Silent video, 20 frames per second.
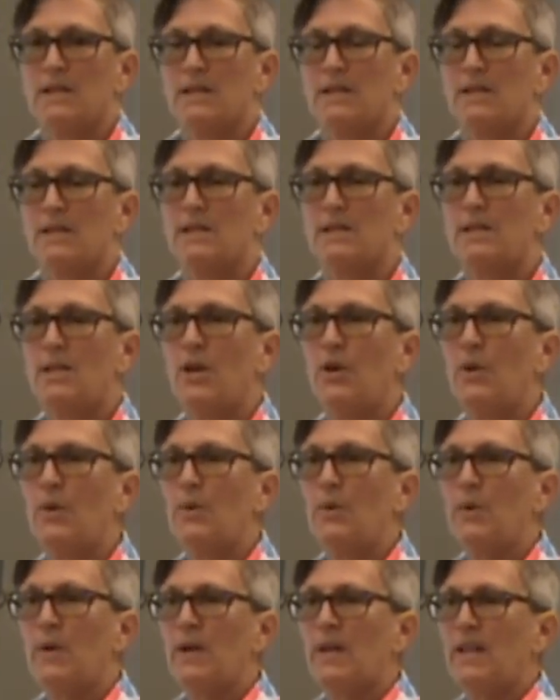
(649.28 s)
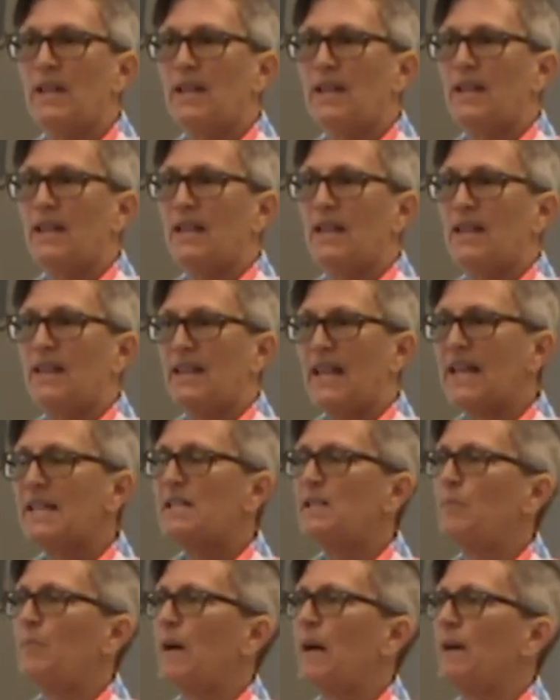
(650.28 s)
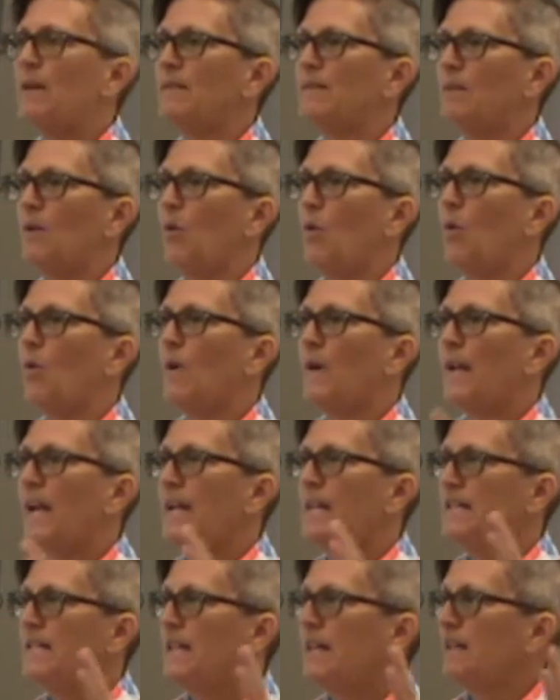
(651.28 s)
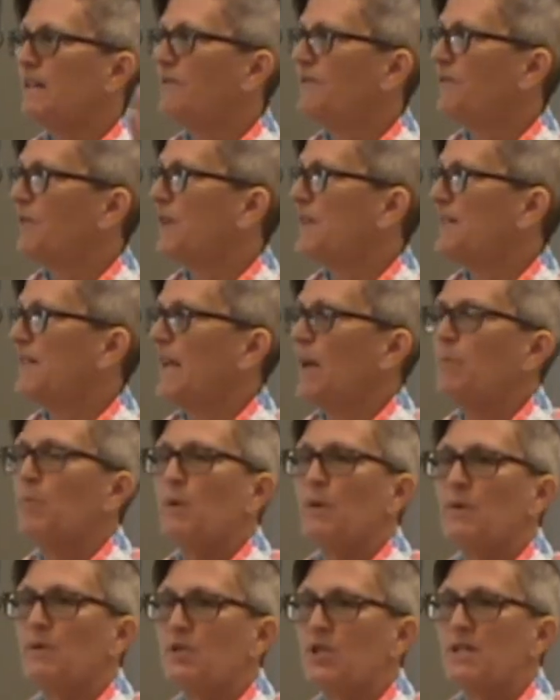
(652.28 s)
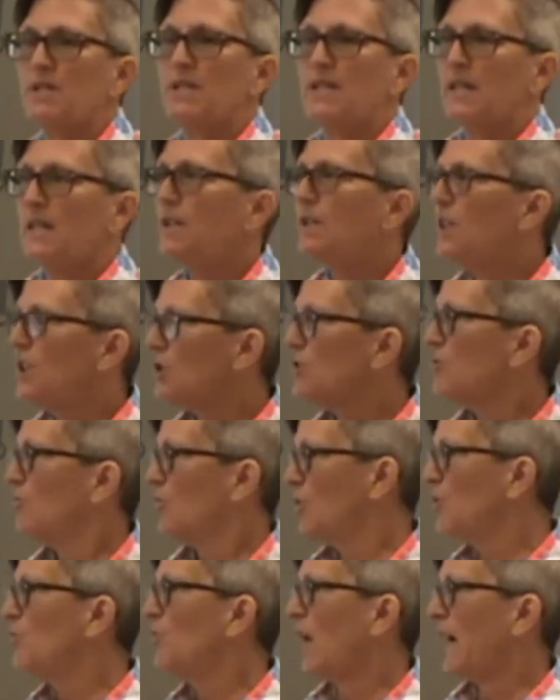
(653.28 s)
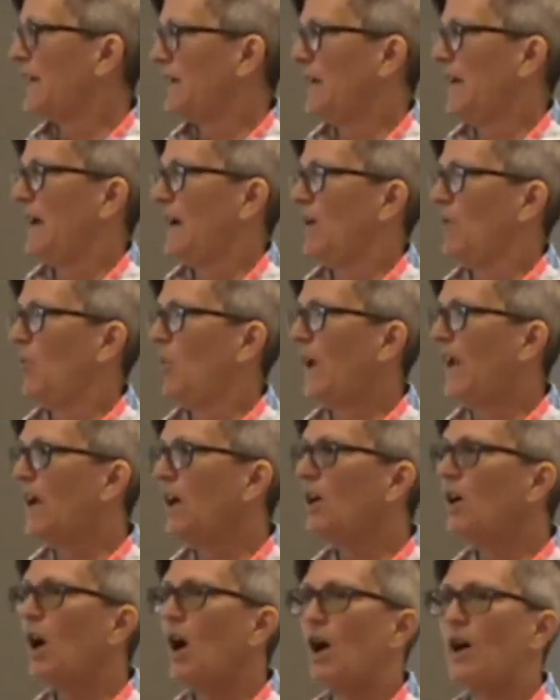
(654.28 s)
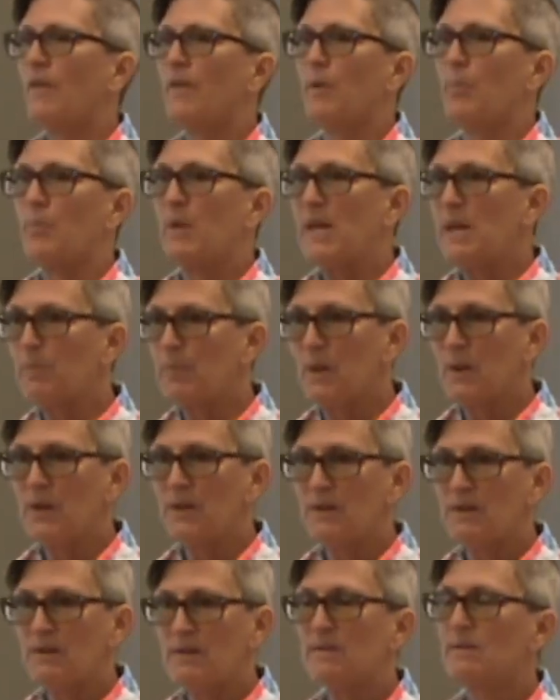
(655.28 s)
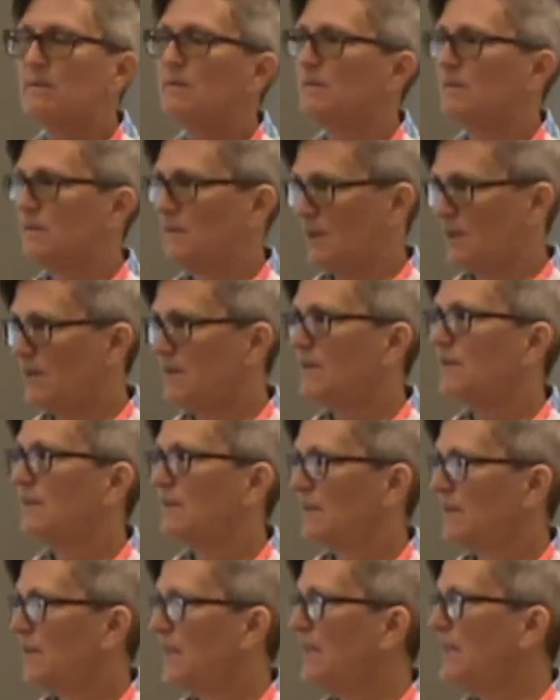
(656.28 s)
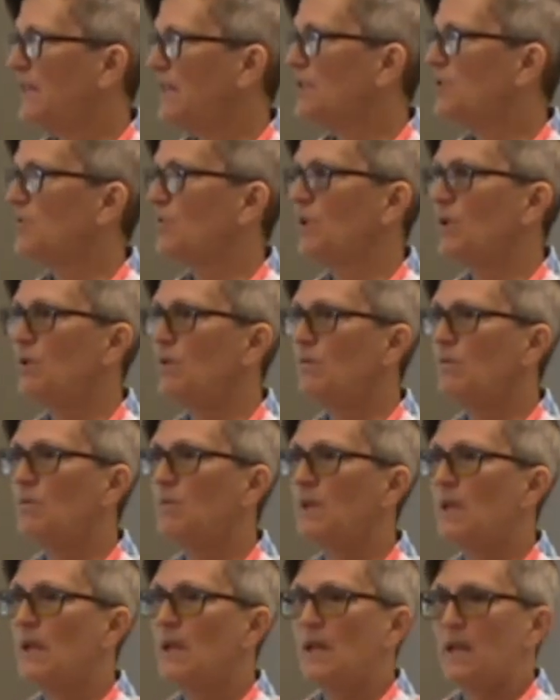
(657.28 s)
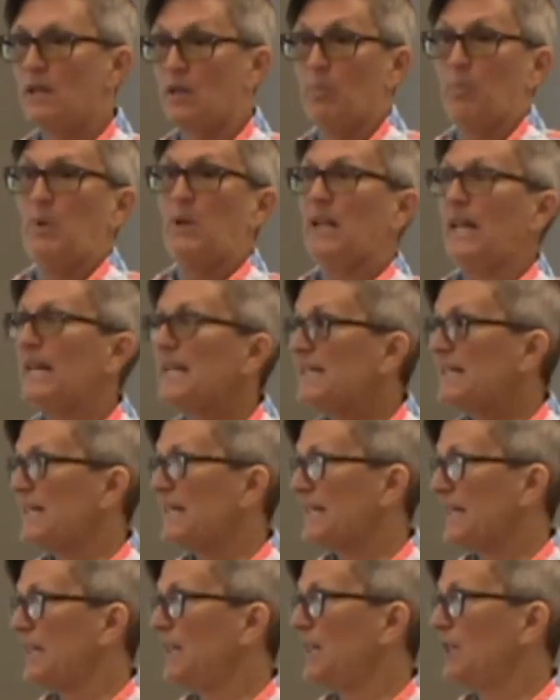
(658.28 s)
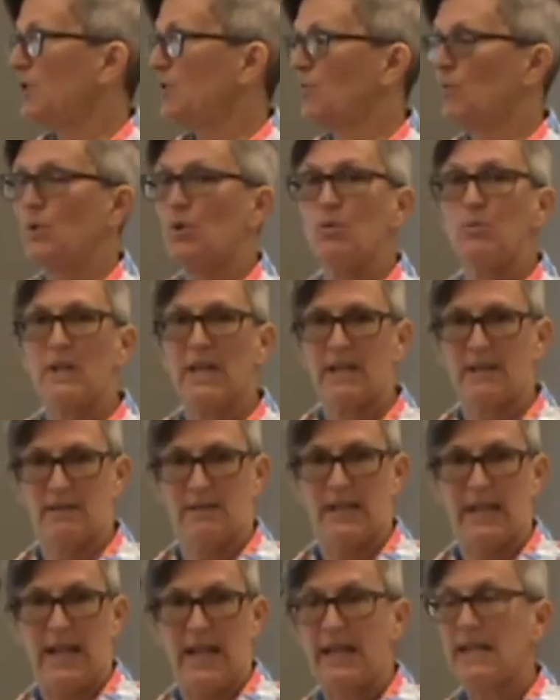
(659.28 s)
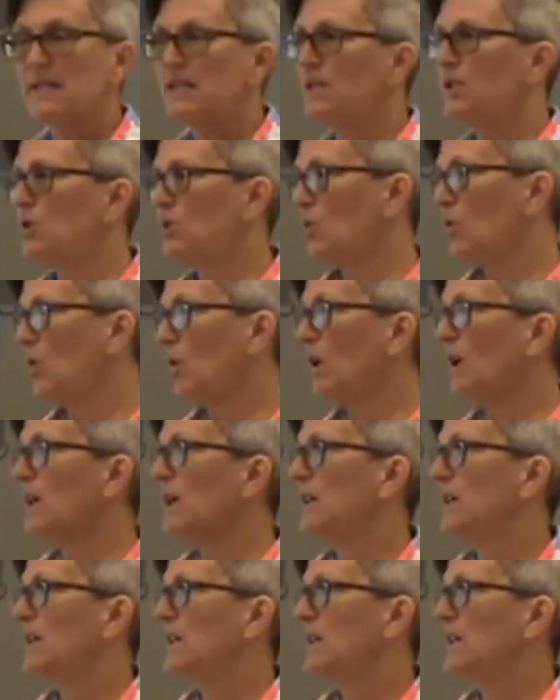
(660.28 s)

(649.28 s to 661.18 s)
So that's about orienting, for example, just in this room right now. Where are the people in this room? The places in this room, like the exit door,